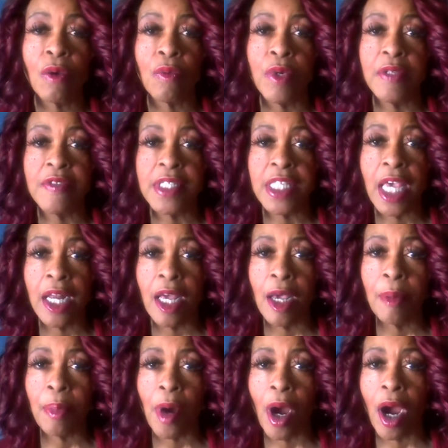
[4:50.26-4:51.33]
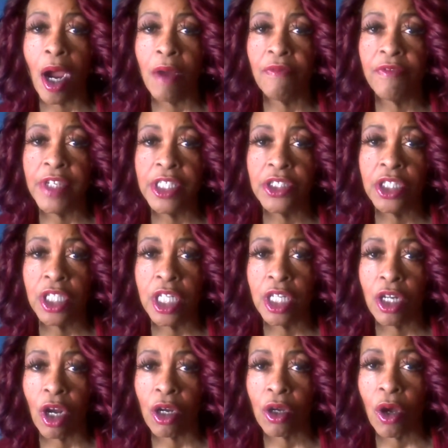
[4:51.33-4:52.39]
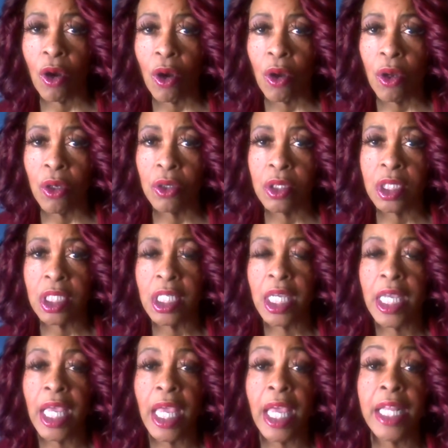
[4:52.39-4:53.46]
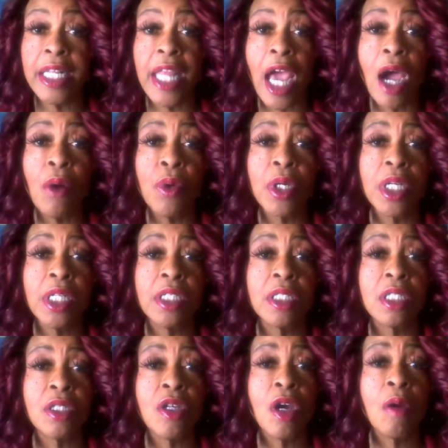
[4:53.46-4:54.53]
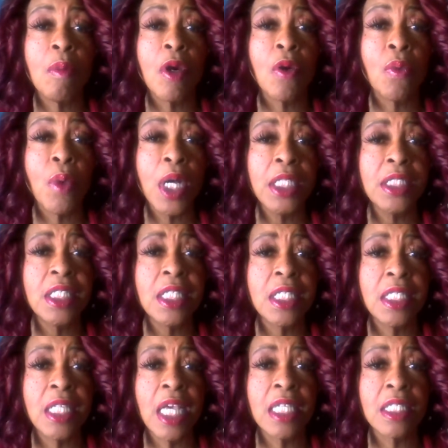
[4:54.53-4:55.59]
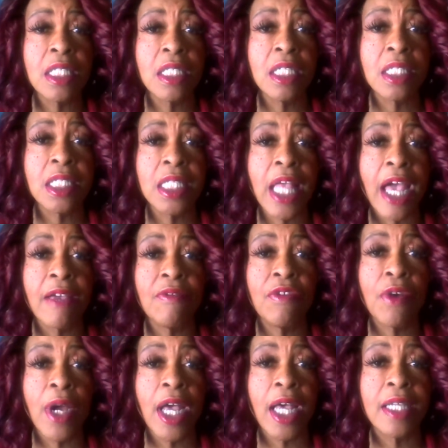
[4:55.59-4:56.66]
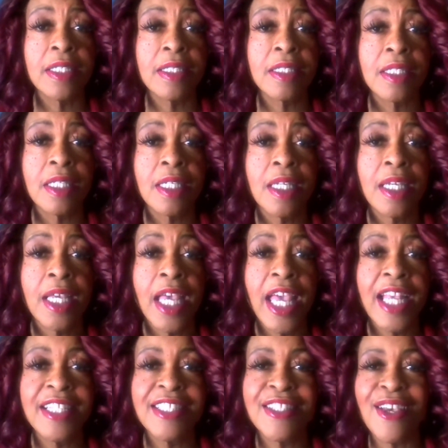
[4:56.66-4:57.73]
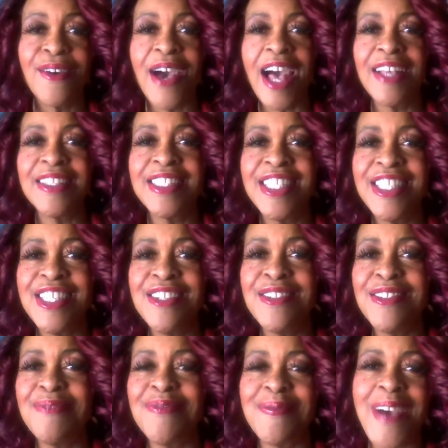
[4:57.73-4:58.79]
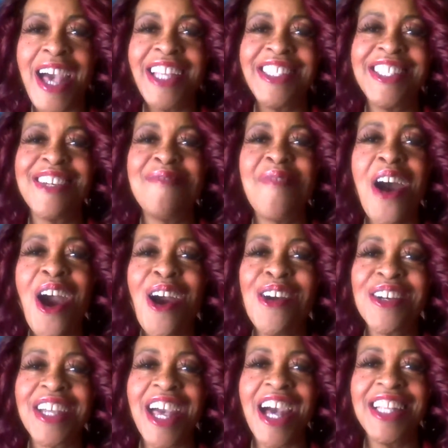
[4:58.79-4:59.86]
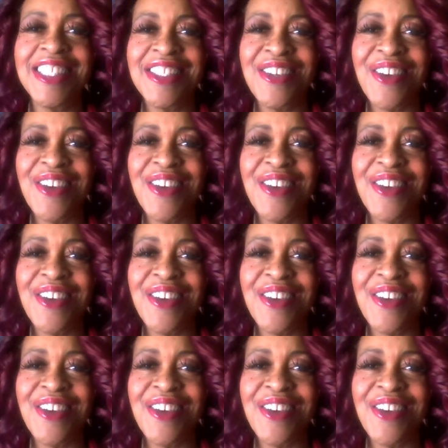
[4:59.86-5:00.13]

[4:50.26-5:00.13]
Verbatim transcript: we've set up our vision and our goals, and now we're going to determine what success looks like for us. And so I'll see you by tomorrow, God's